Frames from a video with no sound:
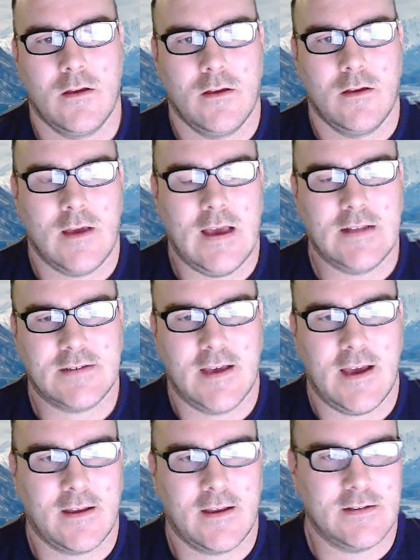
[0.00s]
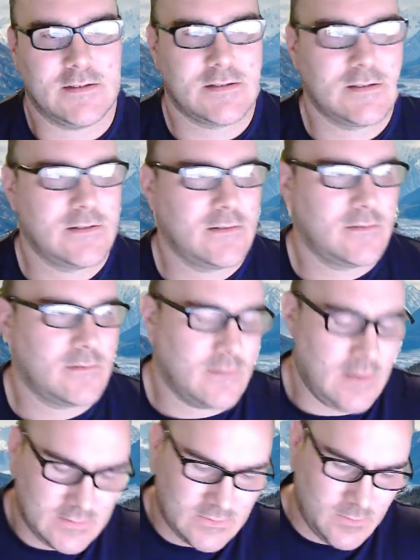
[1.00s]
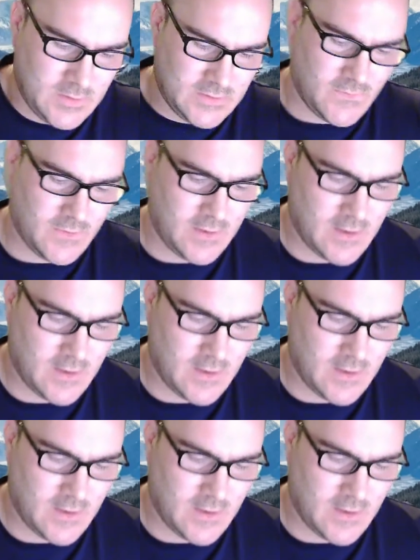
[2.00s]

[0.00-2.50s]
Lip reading: antagonist, not so much for the other